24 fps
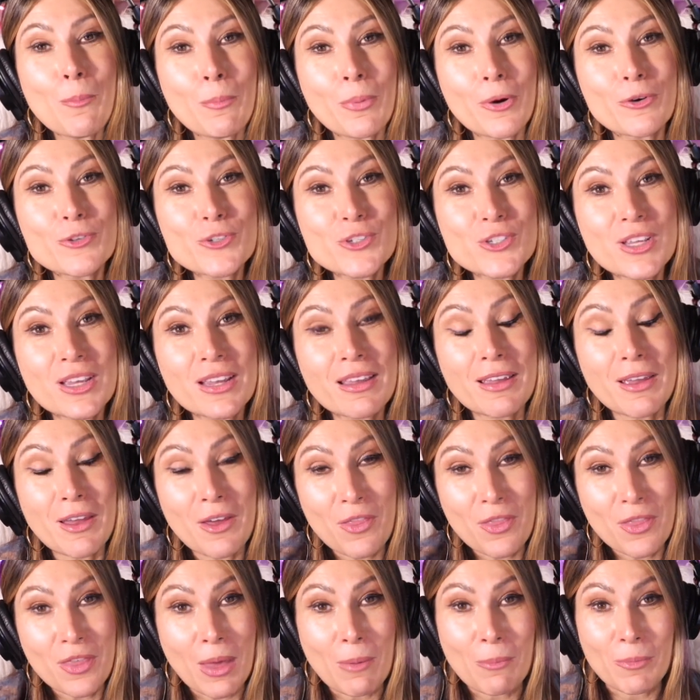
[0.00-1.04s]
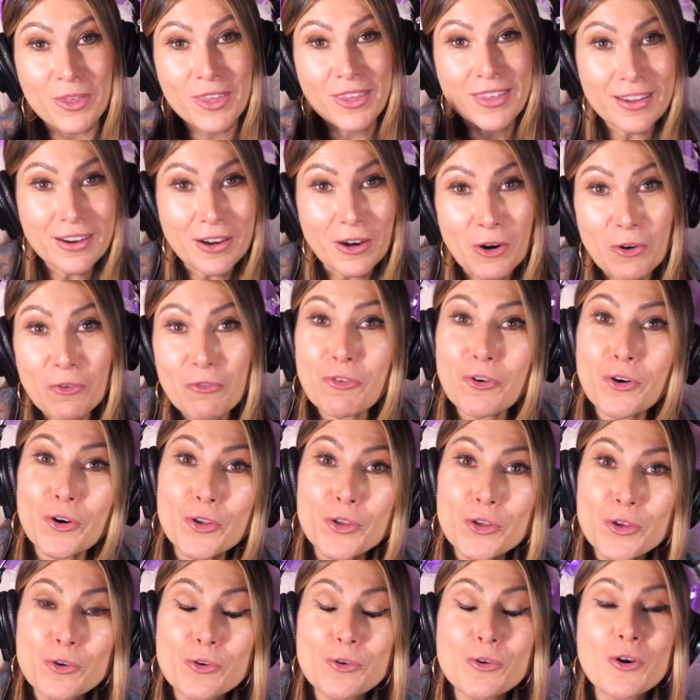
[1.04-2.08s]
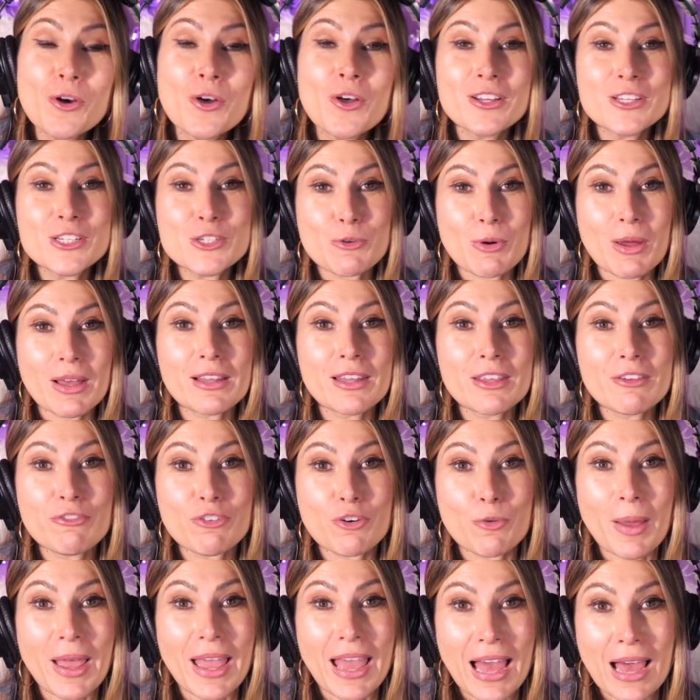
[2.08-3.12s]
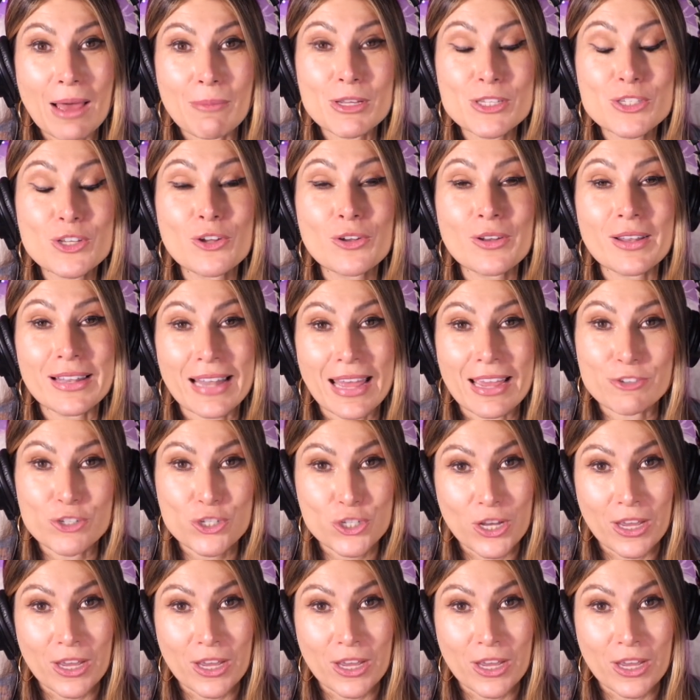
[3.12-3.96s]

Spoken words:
posting them here for you directly from my Amazon live